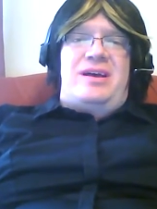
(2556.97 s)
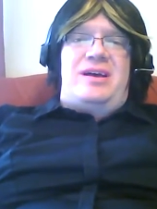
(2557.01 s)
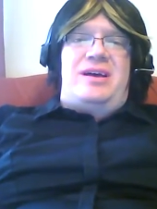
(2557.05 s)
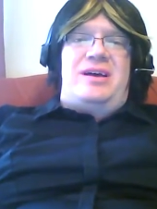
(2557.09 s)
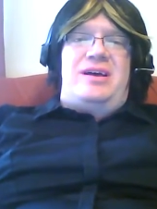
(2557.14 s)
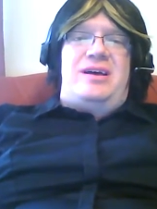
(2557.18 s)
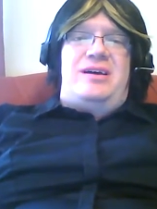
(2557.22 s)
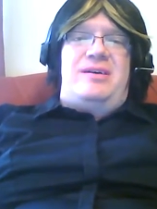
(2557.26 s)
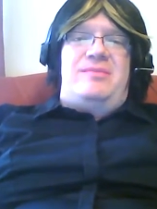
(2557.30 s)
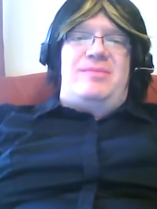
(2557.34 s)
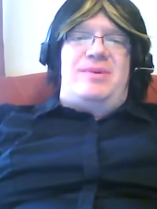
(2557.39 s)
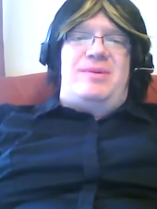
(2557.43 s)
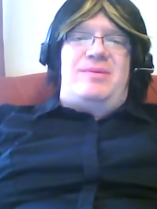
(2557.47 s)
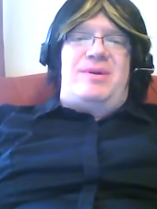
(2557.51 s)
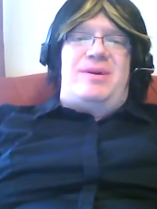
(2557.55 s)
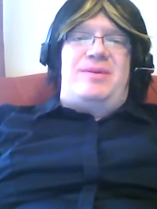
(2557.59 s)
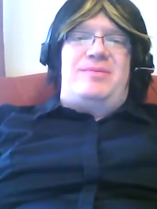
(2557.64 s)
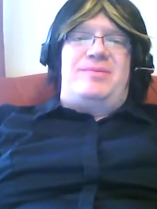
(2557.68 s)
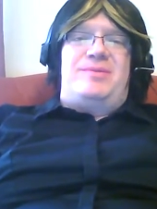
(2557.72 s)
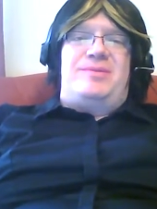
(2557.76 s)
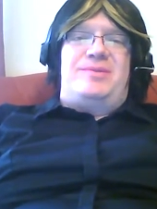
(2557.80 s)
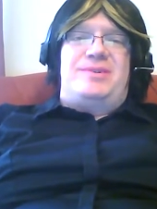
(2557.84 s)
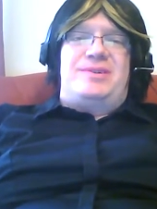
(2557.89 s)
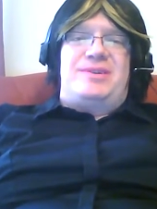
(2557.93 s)
Uh, my
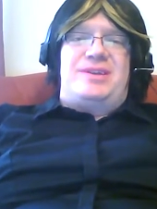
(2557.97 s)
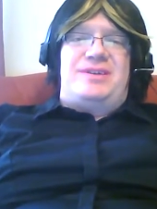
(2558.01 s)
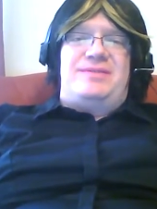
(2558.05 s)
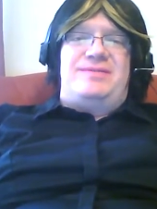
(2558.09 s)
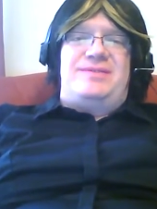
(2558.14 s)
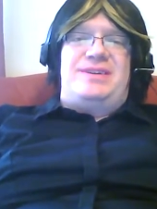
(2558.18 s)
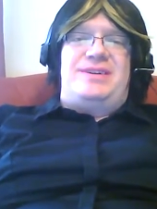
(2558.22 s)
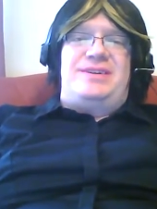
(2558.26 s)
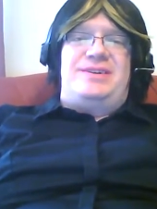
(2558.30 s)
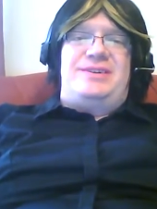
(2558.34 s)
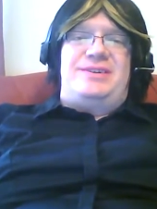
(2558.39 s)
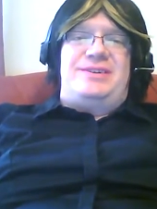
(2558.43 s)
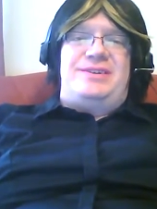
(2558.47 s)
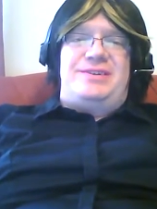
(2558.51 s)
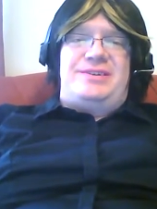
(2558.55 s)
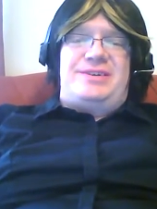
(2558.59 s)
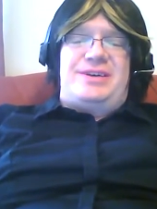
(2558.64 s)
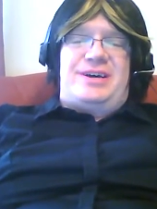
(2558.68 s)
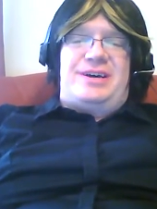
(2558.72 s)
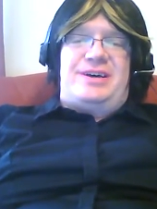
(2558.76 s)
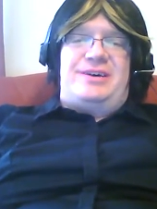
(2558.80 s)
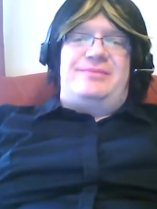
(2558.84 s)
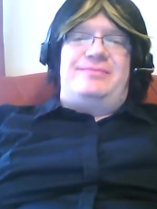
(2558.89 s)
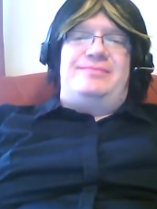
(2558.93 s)
mom, of course, lives here in
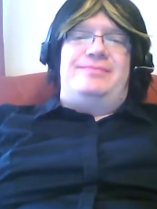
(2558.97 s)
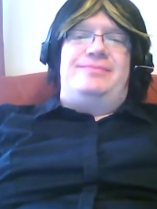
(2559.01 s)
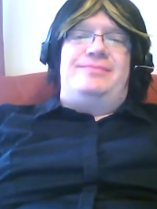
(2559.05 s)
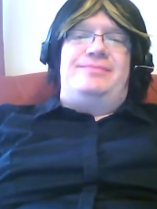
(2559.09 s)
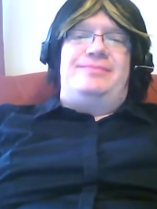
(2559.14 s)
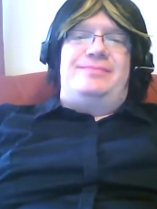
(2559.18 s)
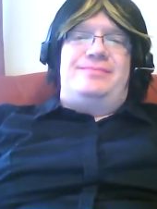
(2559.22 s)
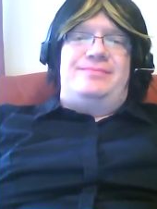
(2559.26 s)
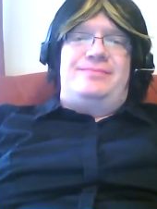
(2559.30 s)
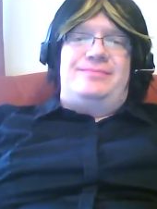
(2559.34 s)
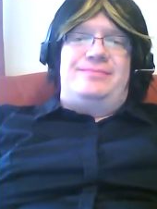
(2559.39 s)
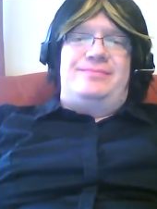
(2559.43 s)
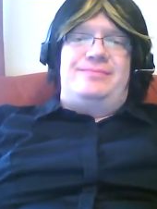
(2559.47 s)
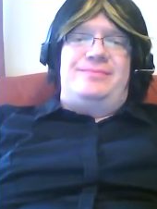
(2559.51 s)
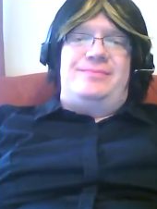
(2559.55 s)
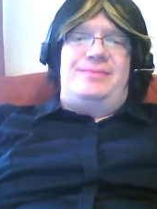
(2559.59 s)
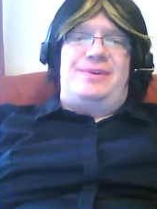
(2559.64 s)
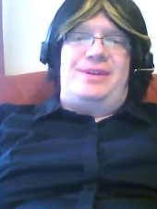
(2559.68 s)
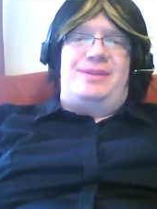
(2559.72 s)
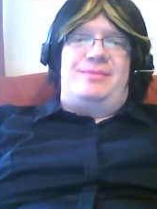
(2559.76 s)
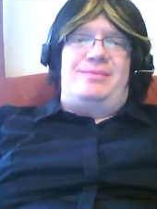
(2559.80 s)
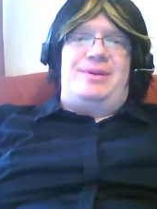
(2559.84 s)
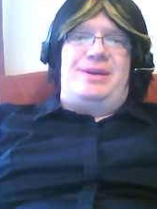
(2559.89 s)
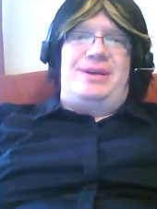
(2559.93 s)
Utah
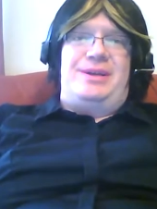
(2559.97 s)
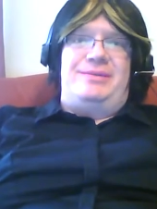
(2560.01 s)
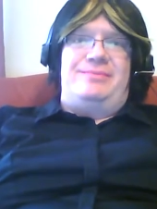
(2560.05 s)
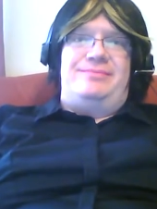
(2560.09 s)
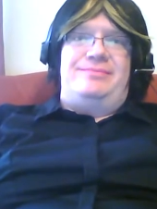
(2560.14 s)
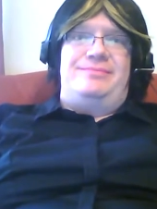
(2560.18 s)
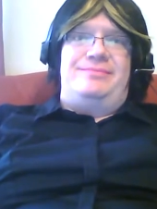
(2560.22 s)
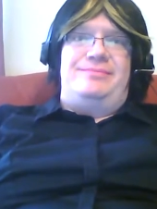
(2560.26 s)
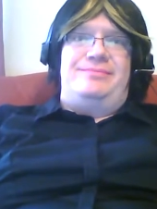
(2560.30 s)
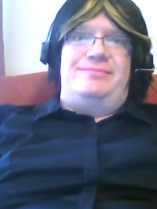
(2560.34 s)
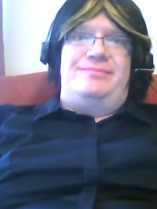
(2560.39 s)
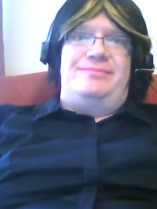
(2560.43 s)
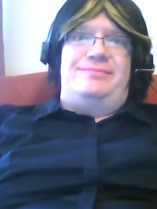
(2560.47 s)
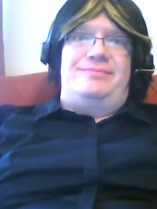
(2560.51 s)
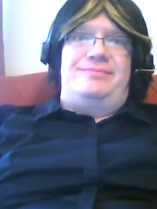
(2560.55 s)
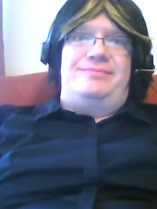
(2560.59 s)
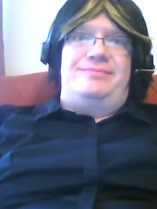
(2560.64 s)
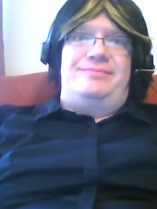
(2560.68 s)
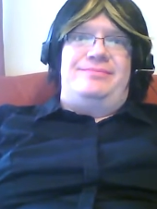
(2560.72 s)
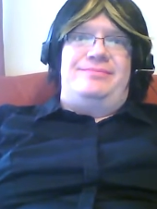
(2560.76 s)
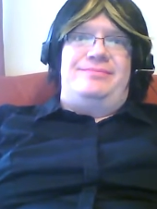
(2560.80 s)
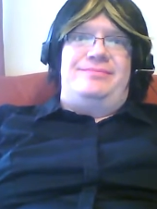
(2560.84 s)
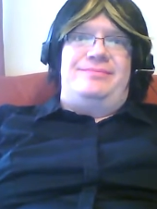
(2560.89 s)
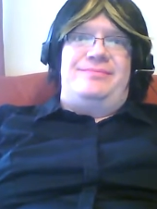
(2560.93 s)
with me,
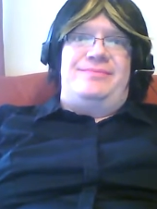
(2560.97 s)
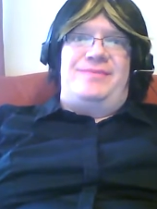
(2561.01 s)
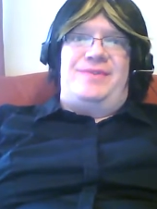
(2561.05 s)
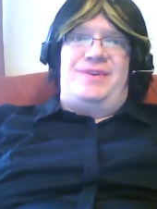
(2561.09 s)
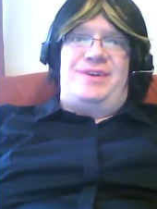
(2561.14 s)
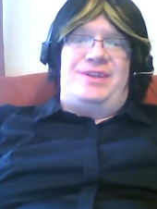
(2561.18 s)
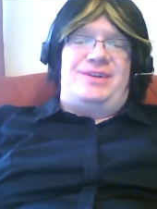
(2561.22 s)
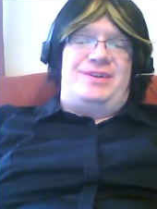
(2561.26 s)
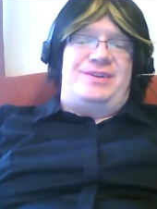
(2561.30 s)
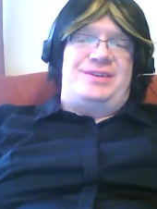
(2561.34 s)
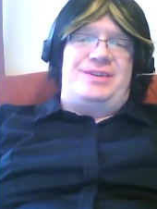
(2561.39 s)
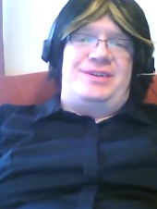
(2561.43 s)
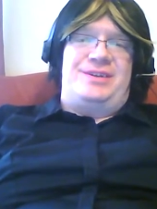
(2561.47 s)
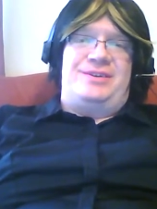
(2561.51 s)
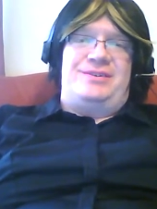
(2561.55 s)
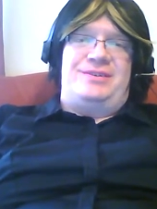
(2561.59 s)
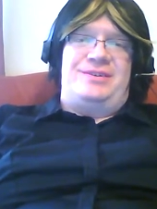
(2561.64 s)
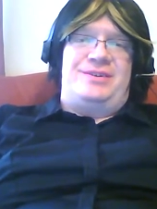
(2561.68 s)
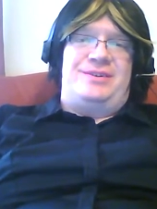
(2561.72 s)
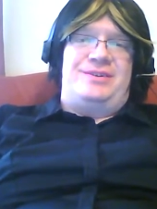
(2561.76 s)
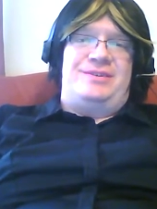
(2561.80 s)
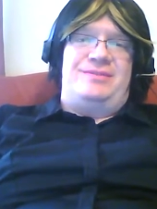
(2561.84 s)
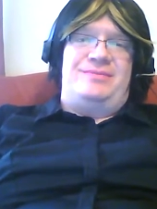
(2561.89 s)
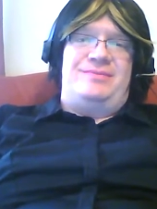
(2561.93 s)
for those that
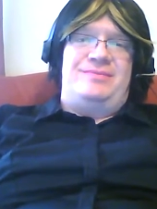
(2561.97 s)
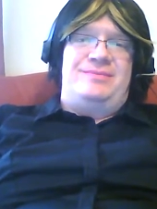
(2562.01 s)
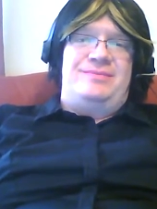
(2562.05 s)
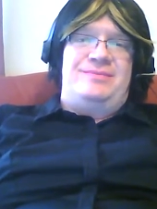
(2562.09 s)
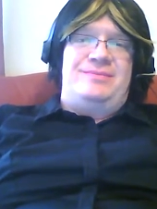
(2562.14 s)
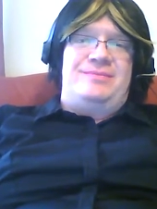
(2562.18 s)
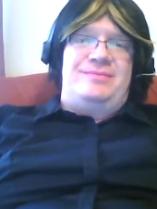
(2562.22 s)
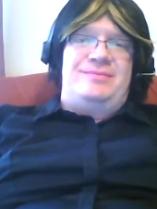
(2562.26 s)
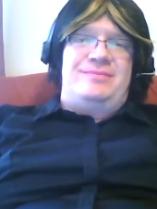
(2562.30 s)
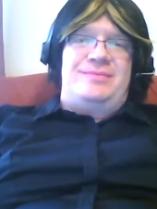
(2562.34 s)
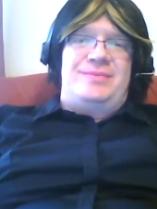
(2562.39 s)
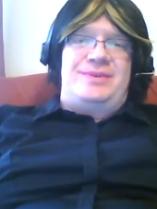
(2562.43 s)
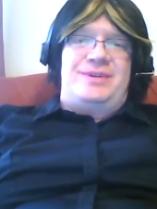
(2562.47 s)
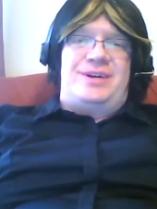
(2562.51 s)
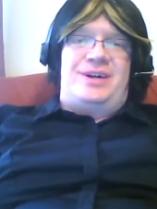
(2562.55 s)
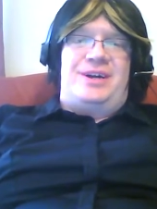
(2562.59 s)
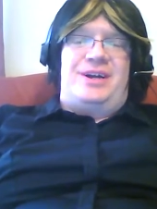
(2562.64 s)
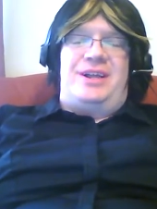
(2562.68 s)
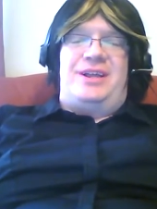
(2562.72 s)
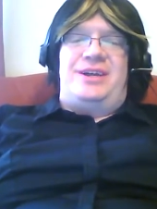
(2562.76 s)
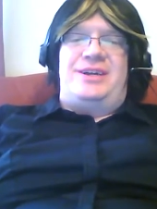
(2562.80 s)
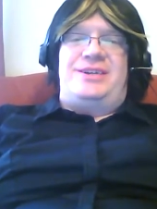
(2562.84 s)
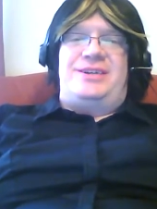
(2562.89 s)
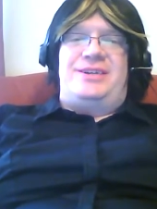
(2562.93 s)
don't know.
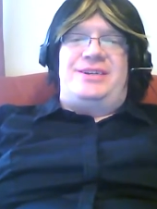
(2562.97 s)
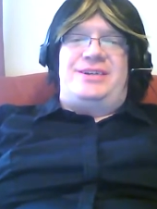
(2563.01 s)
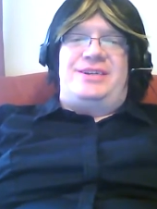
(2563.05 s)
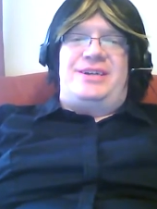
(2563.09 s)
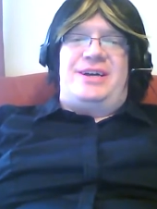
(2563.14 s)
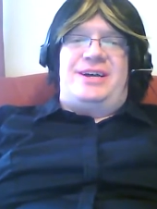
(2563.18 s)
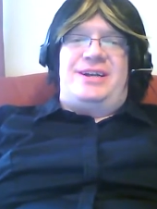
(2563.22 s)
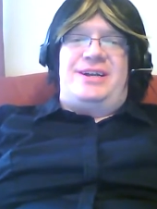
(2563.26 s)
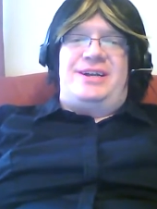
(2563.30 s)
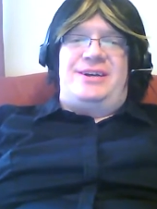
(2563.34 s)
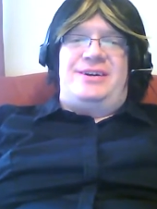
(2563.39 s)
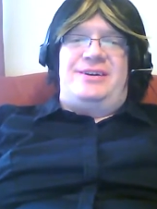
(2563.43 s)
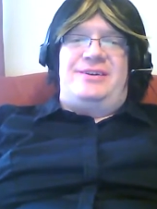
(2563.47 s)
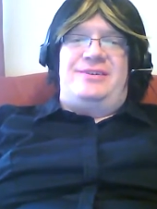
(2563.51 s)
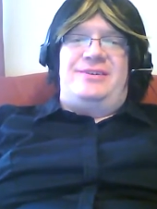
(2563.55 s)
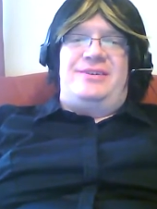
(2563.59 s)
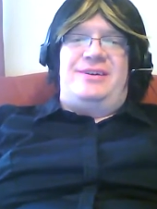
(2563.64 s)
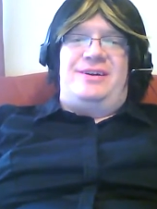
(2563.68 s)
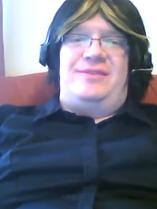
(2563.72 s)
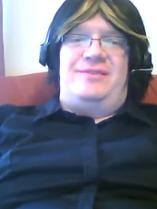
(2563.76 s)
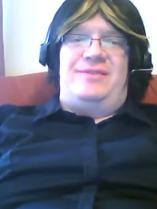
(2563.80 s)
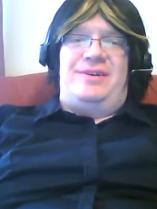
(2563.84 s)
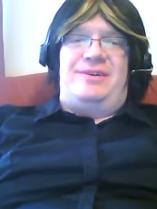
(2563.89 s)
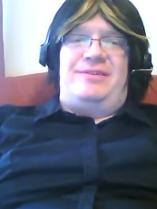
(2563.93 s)
Currently, she's not here,
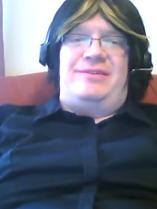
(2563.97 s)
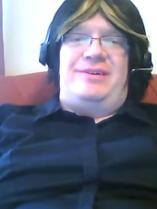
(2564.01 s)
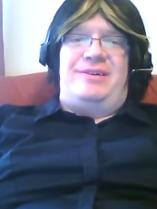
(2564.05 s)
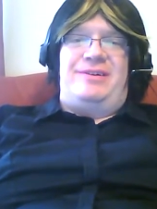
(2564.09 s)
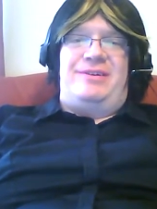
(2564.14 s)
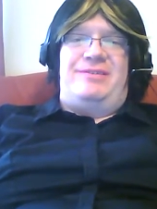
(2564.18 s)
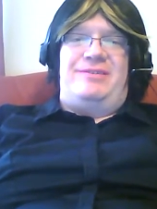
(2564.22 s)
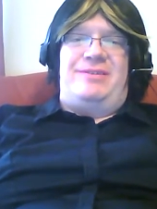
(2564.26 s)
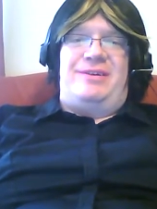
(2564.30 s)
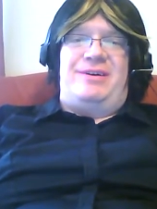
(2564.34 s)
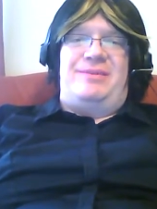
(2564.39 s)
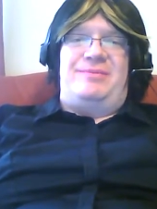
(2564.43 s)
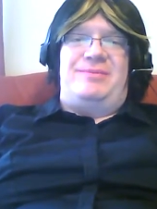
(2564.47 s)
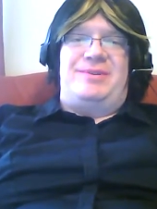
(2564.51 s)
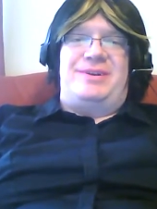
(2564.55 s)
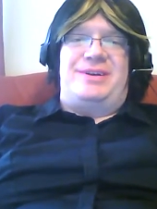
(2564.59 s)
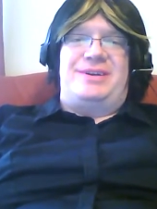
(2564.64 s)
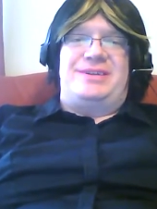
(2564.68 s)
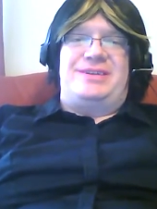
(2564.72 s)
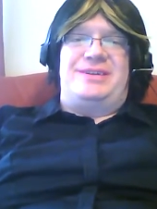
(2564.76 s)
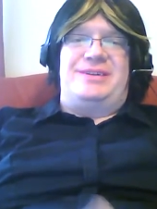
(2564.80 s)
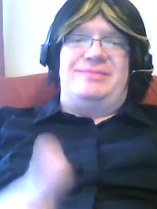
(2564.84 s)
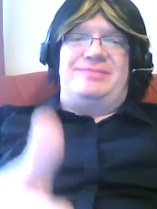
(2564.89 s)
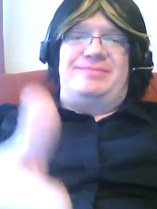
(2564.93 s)
if you're wondering why I'm
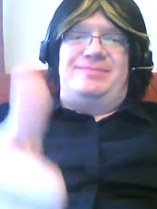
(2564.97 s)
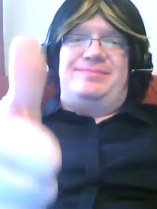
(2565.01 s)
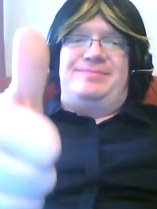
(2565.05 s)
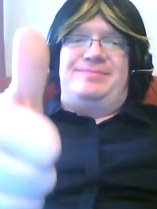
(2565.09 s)
dressed up.